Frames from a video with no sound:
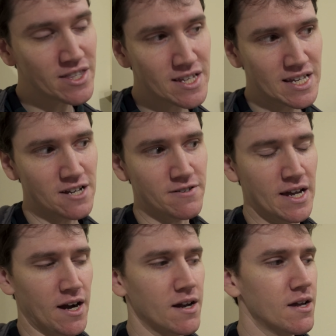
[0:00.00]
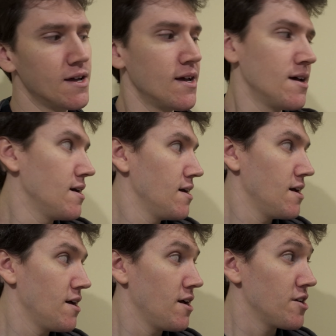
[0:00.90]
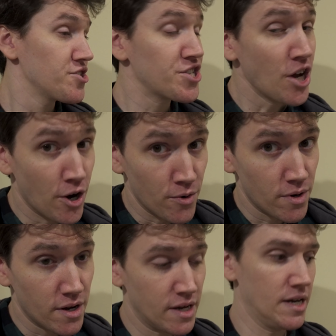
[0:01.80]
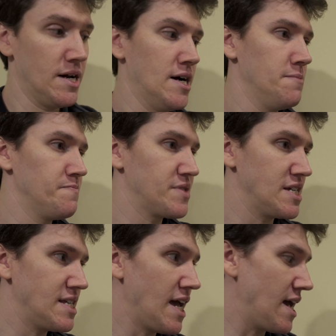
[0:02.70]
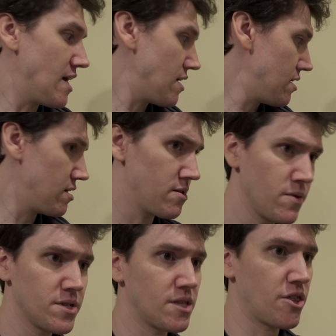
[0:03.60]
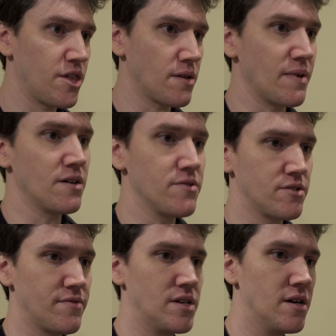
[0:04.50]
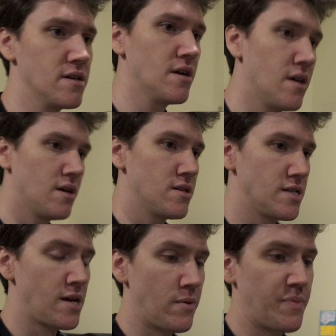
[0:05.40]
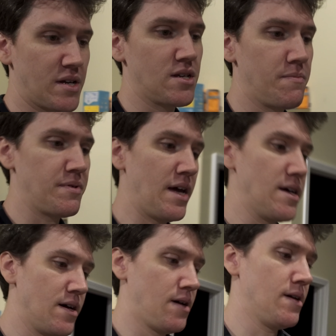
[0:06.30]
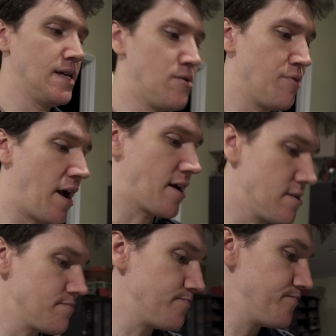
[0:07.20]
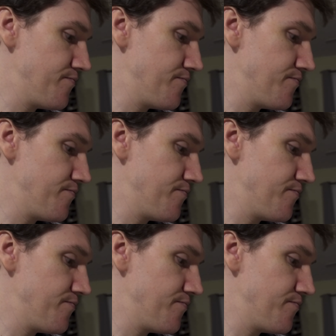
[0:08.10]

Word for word: good in the center there. So um, today, where's the thing, Matt? What's over here? Today we picked up a uh, an L bracket,